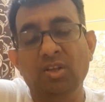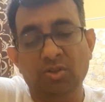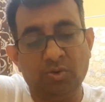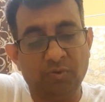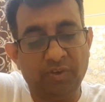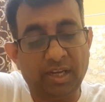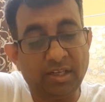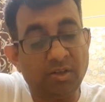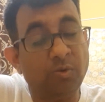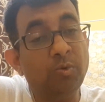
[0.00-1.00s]
So we
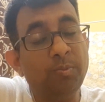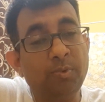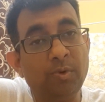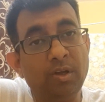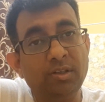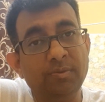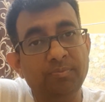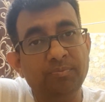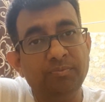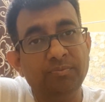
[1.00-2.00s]
get a good product,
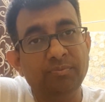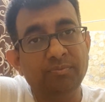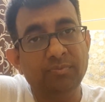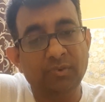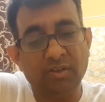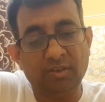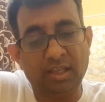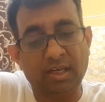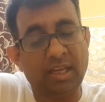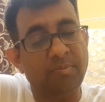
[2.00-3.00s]

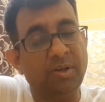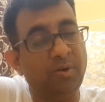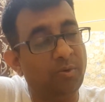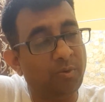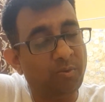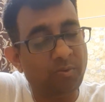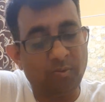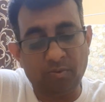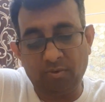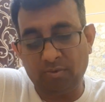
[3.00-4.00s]
there can be
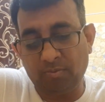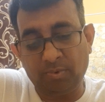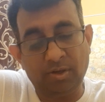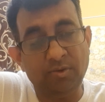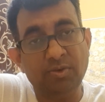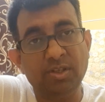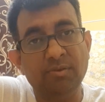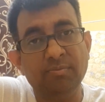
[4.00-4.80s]
no pollution.